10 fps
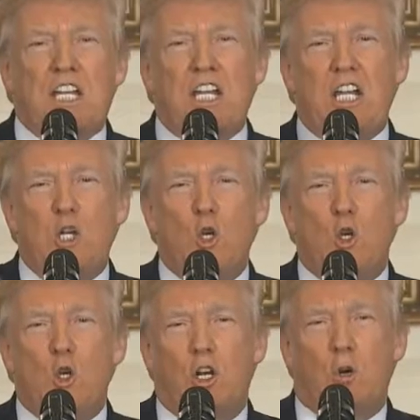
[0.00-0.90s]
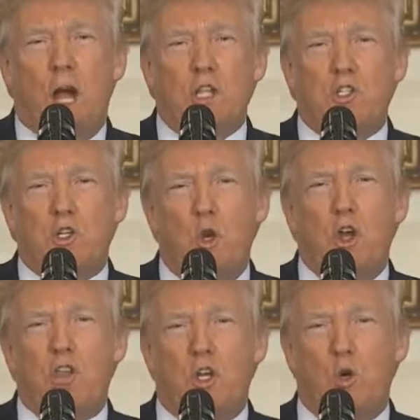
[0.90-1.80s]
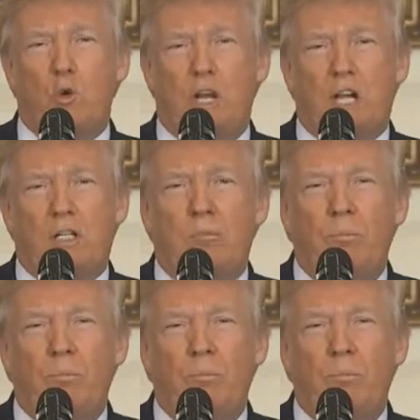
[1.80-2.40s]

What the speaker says: denuclearized North Korea.